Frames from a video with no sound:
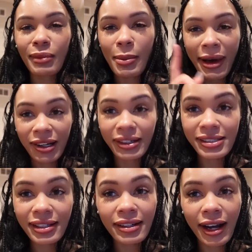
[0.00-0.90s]
My
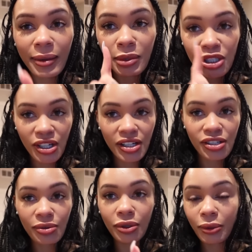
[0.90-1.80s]
battery's gonna die. I'm gonna change
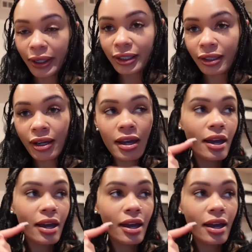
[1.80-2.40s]
it real quick.